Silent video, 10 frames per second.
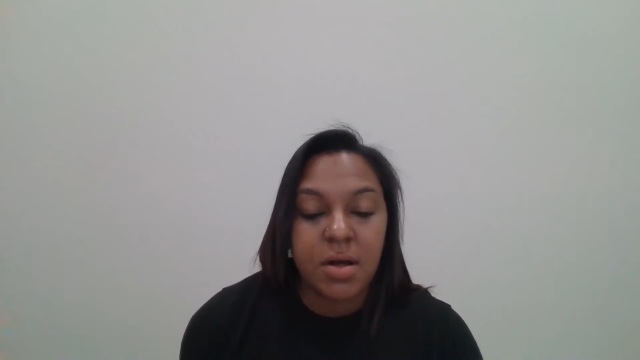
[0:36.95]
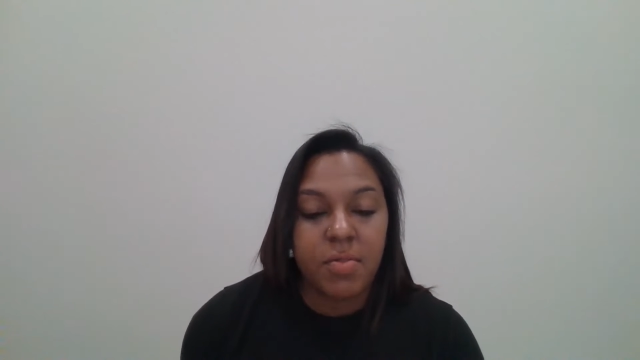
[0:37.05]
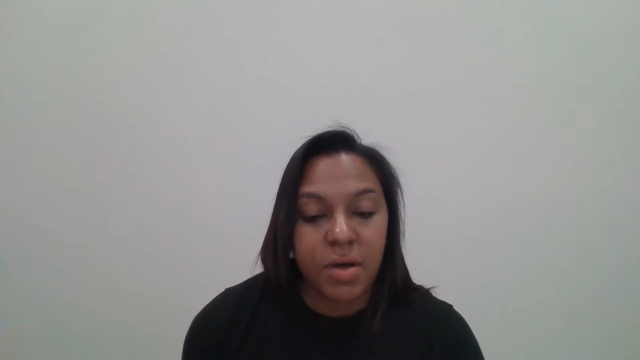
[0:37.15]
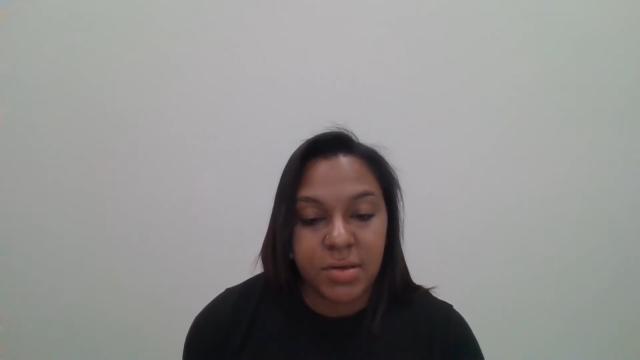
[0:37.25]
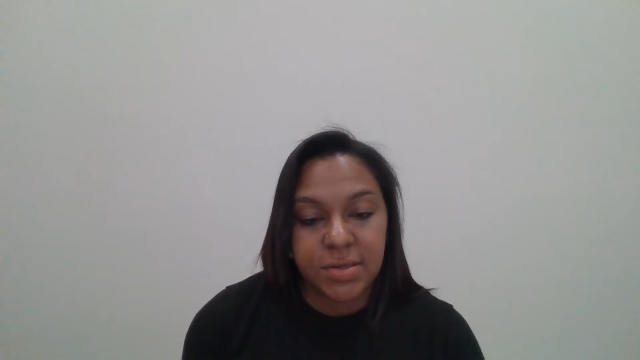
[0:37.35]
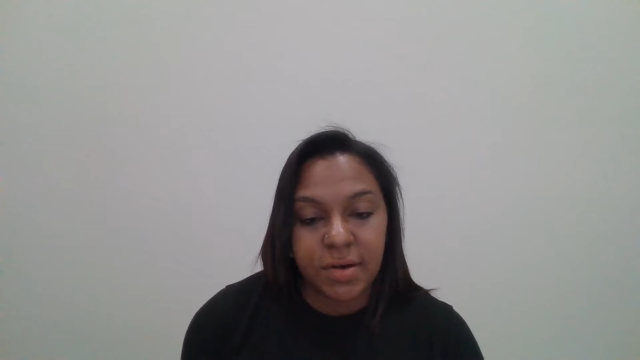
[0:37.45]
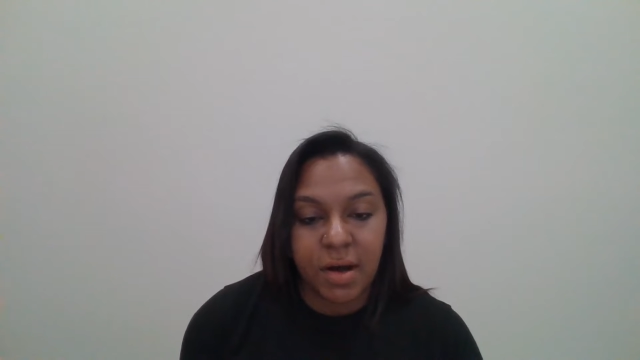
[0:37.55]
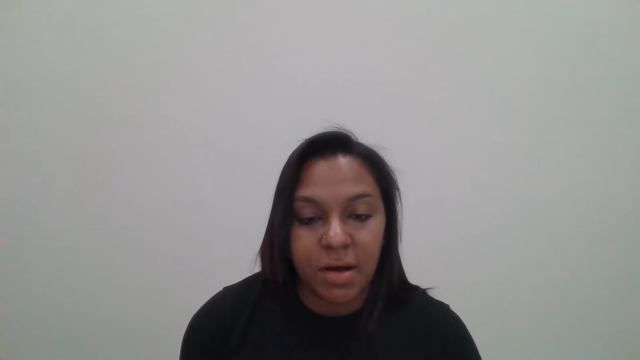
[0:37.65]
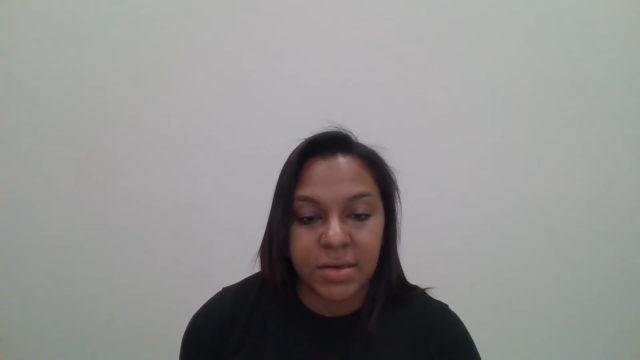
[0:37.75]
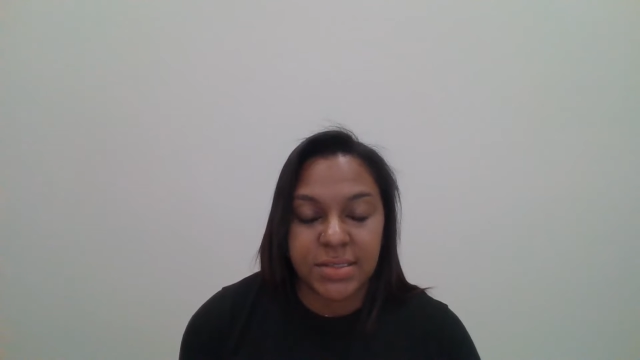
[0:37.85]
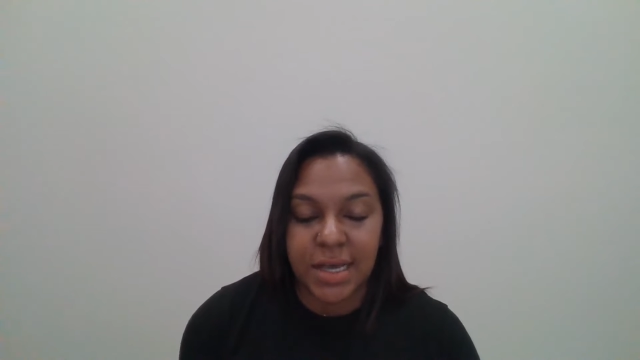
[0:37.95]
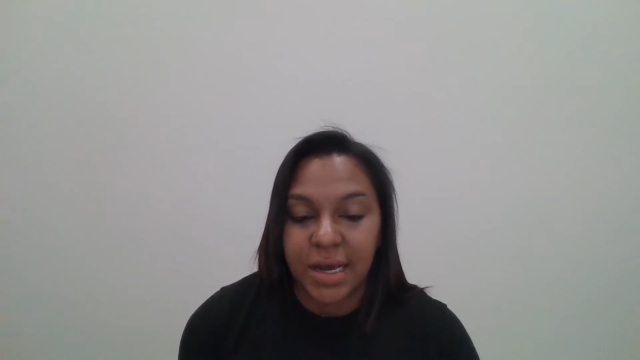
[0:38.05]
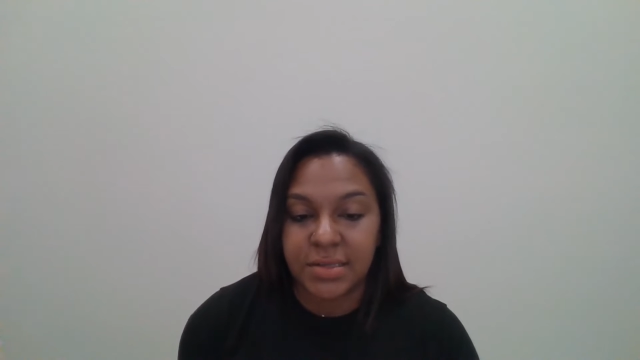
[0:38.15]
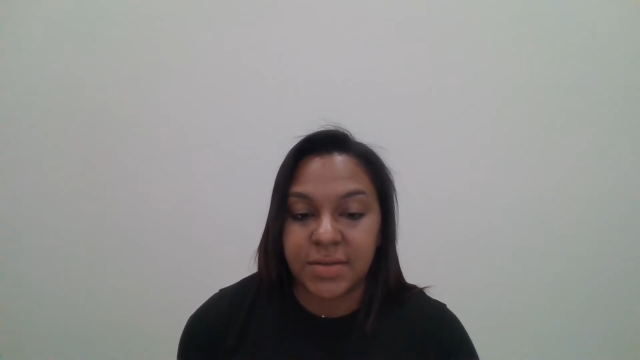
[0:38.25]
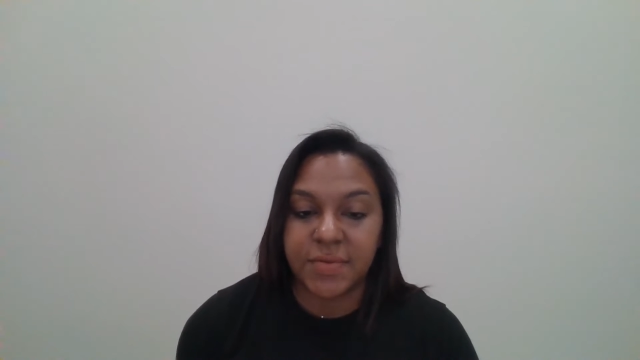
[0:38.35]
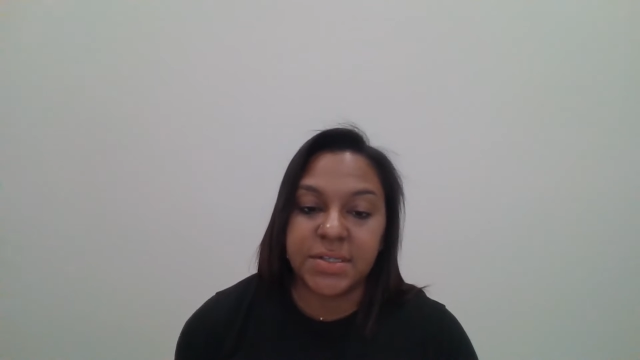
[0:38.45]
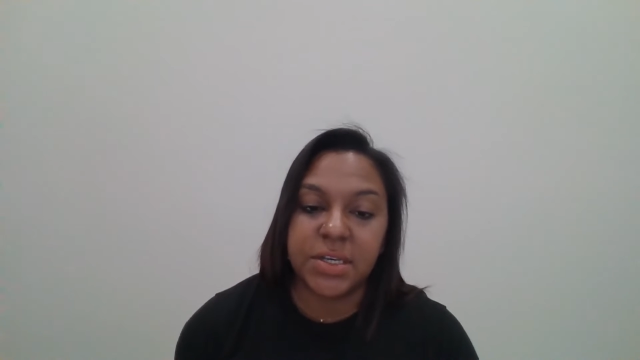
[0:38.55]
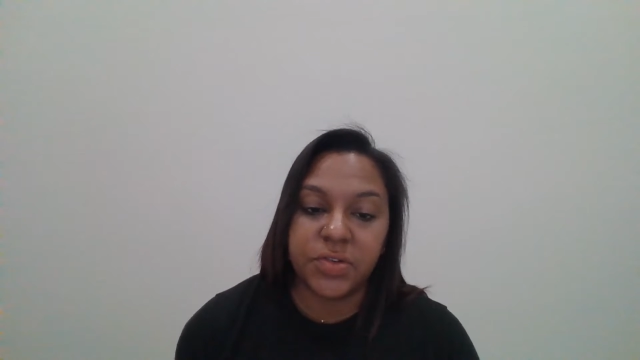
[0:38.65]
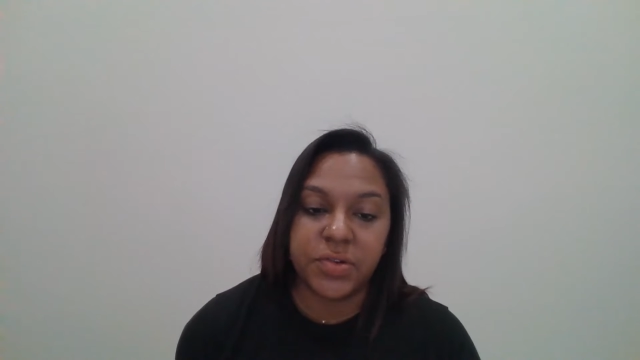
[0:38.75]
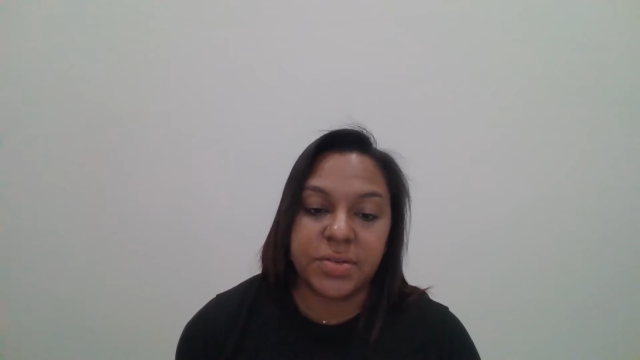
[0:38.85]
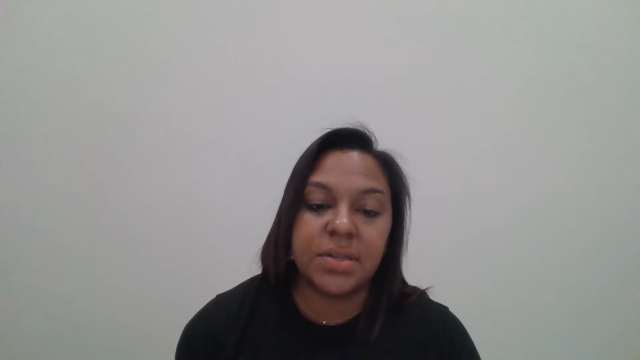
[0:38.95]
Those are all signs of seizures,